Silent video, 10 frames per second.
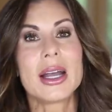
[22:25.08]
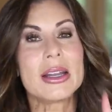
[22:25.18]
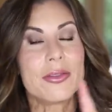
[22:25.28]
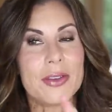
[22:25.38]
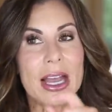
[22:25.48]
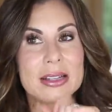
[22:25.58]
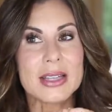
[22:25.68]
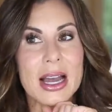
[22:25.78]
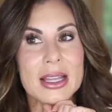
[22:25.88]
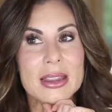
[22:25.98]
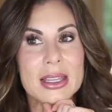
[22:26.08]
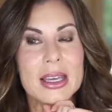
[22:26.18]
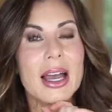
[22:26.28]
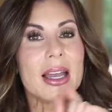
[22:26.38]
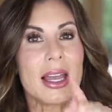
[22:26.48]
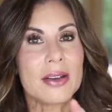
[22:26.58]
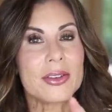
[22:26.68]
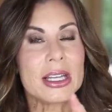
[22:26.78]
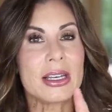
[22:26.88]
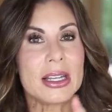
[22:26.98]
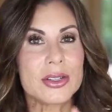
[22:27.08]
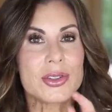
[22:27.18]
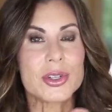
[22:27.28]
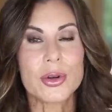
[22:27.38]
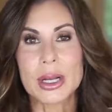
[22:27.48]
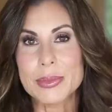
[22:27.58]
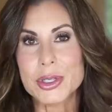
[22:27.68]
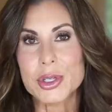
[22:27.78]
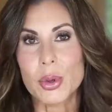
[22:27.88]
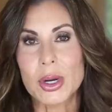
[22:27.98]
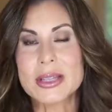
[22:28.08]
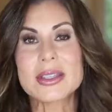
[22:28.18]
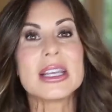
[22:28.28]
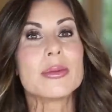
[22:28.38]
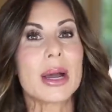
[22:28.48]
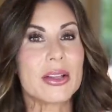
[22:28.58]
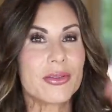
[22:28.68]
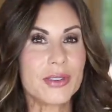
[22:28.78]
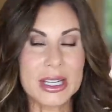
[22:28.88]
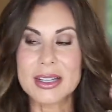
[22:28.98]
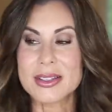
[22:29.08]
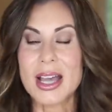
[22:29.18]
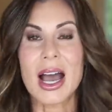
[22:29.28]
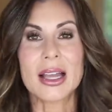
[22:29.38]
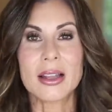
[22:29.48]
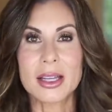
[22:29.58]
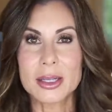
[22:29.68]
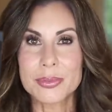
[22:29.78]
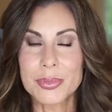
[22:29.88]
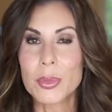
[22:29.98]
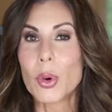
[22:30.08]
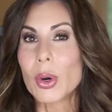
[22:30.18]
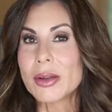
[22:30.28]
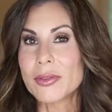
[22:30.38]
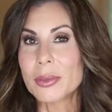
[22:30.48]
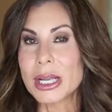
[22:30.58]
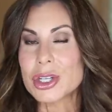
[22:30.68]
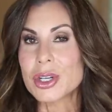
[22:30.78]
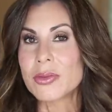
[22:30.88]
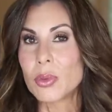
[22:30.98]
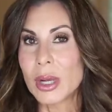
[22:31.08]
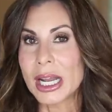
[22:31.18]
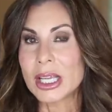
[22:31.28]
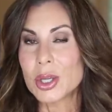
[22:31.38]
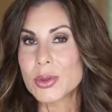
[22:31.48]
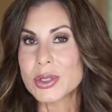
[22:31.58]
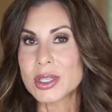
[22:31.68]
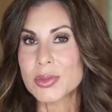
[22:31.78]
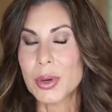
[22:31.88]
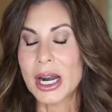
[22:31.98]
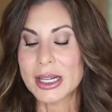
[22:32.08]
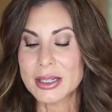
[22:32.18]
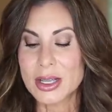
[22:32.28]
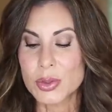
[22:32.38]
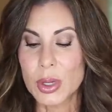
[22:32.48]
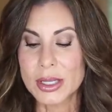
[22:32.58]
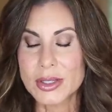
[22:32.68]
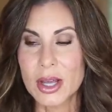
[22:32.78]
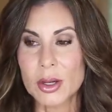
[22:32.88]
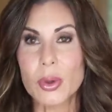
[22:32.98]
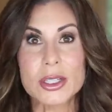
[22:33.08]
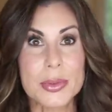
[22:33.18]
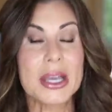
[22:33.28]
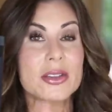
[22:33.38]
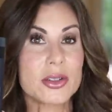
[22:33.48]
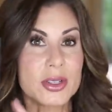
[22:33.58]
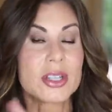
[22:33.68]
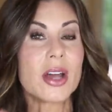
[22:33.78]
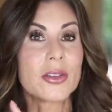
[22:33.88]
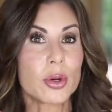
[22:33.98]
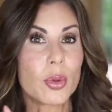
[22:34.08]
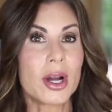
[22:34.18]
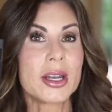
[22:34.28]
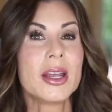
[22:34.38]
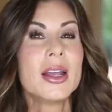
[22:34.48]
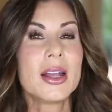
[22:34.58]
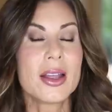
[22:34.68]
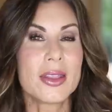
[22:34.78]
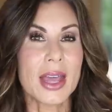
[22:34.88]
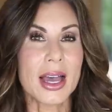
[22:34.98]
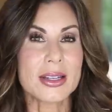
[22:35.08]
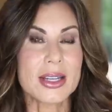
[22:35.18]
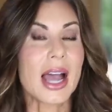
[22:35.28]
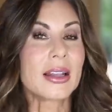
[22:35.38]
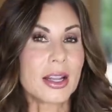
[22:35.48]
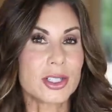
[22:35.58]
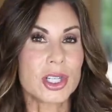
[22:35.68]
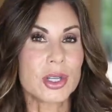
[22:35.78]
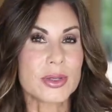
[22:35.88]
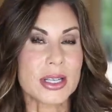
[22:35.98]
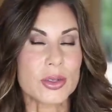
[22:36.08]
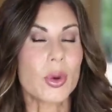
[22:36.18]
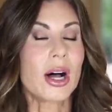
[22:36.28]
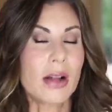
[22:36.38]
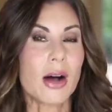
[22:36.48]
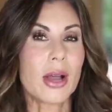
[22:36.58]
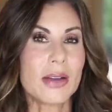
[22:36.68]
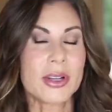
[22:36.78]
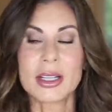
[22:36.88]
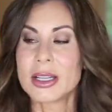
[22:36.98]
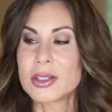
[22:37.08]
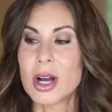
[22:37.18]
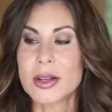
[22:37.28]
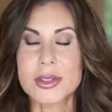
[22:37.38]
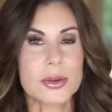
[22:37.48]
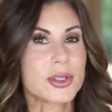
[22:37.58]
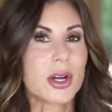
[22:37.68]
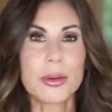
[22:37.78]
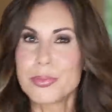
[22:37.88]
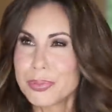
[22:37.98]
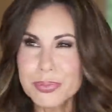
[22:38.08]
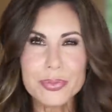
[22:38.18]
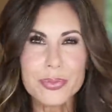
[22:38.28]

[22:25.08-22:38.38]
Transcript: In fact, I think I have in Instagram stories in my fitness highlight more information of when I use this product as well as other ones, because there's another one that I like to use as well. I'll have it linked also. So